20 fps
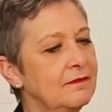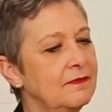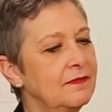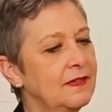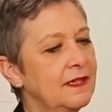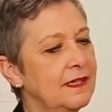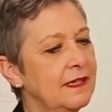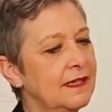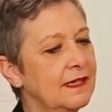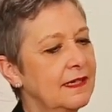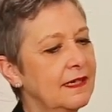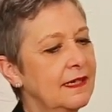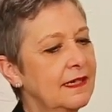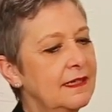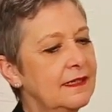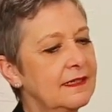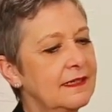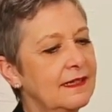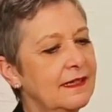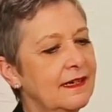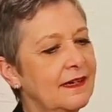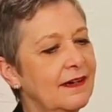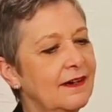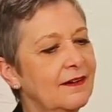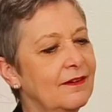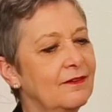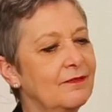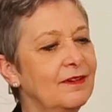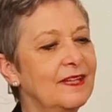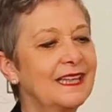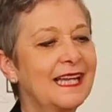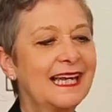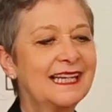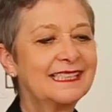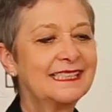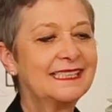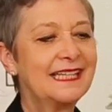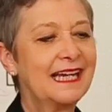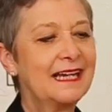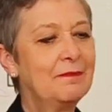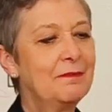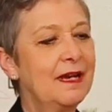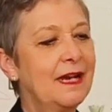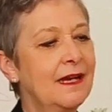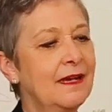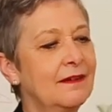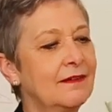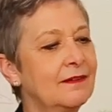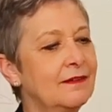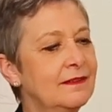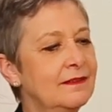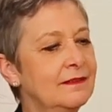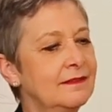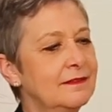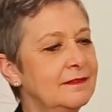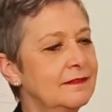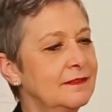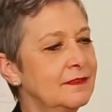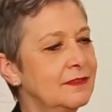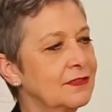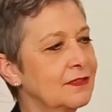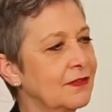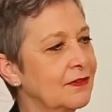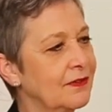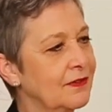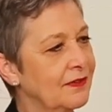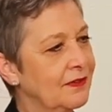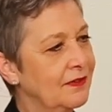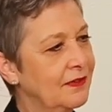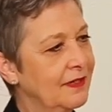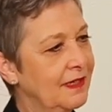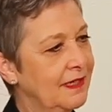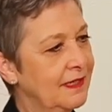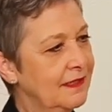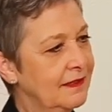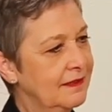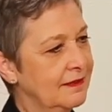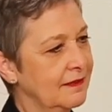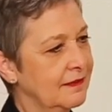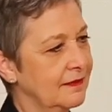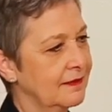feeding it with that same angle, turning,